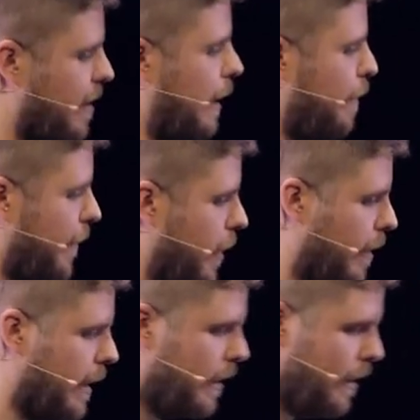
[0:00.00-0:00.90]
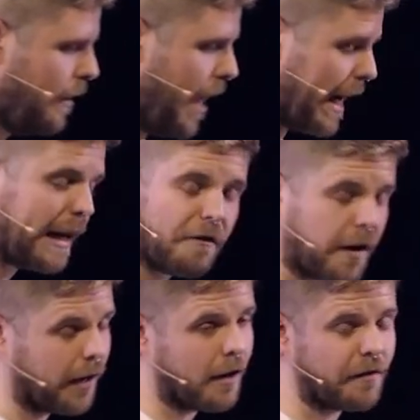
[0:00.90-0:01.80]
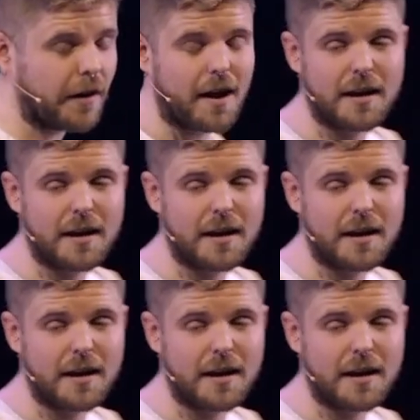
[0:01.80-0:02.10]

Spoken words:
of color theory. And I love color. I think